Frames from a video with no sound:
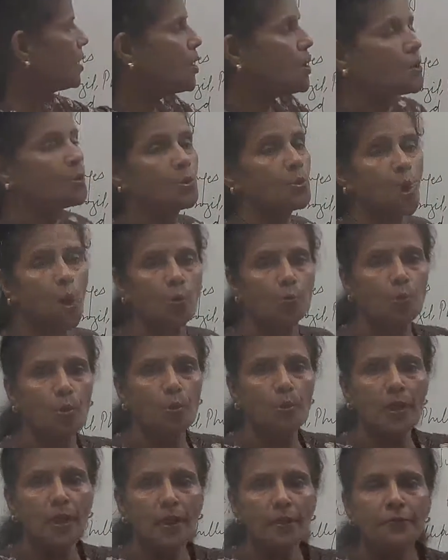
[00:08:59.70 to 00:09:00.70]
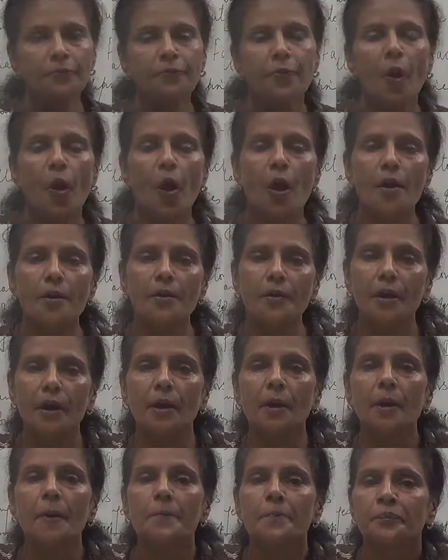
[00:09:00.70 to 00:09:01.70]
not only for
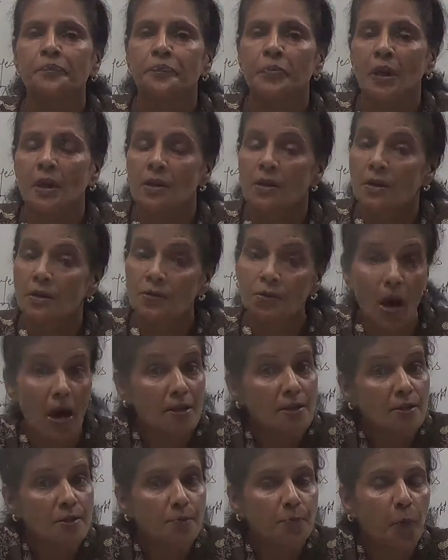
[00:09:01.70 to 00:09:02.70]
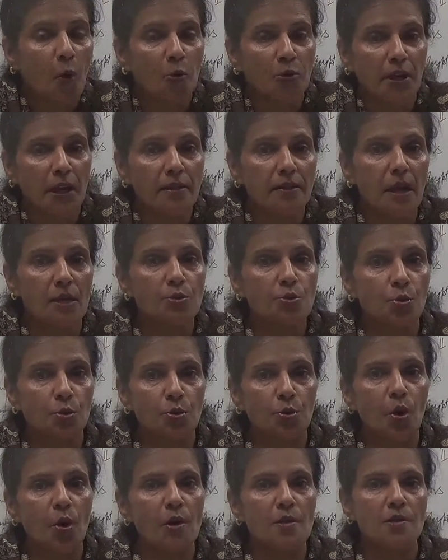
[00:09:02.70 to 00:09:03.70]
transporting the jute
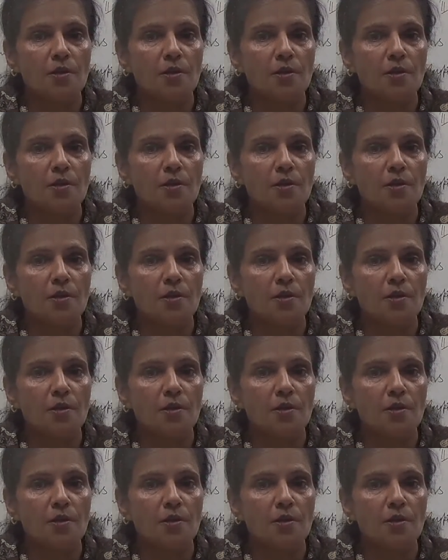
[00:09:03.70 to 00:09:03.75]
goods,